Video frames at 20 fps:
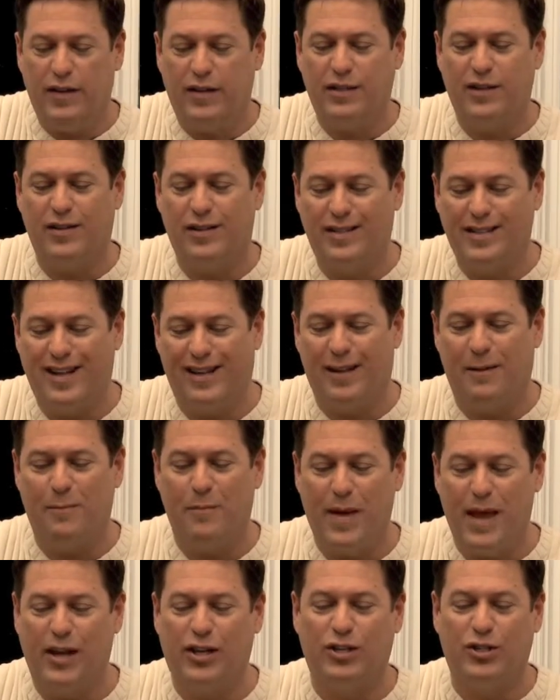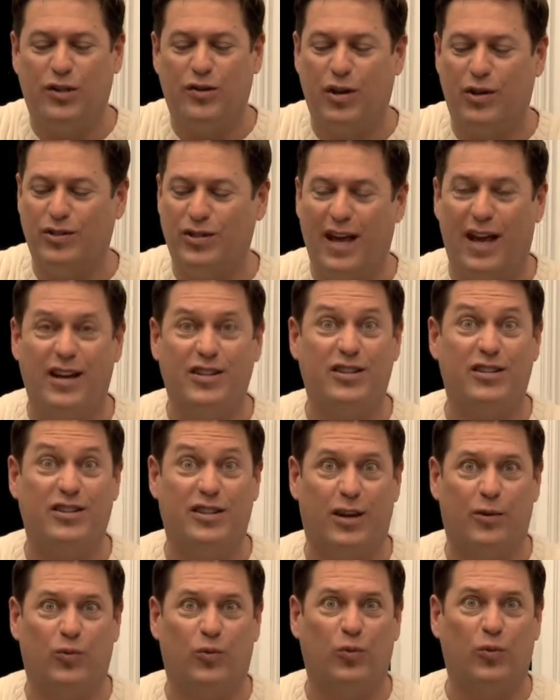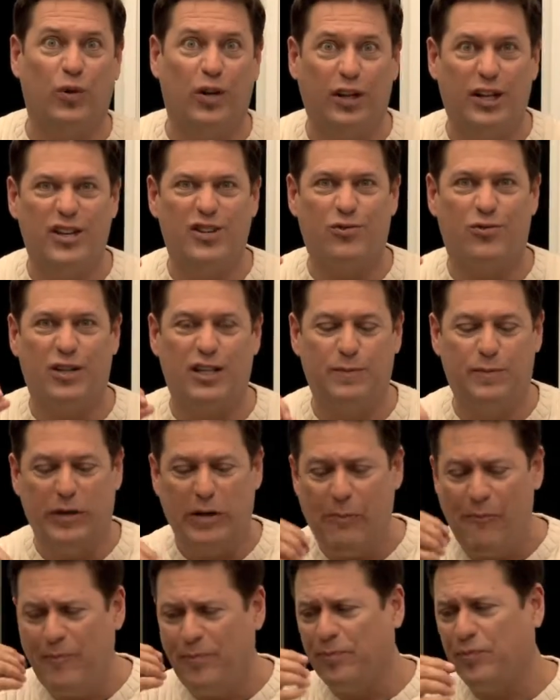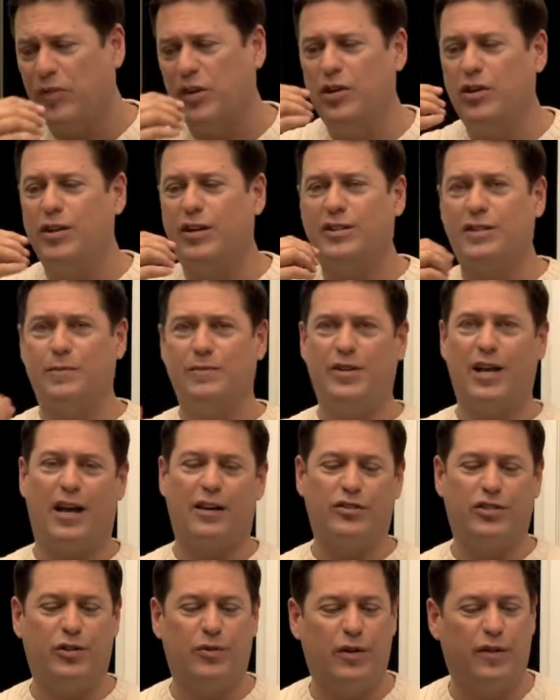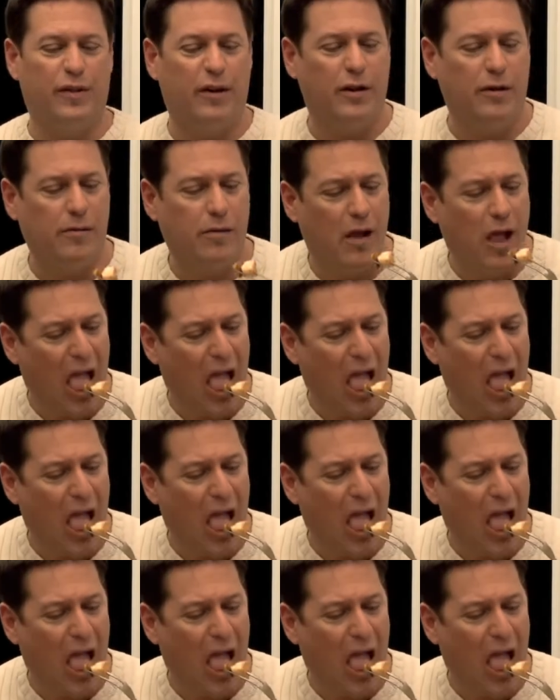this in the skillet, make sure those edges get really crispy. You get some texture in there.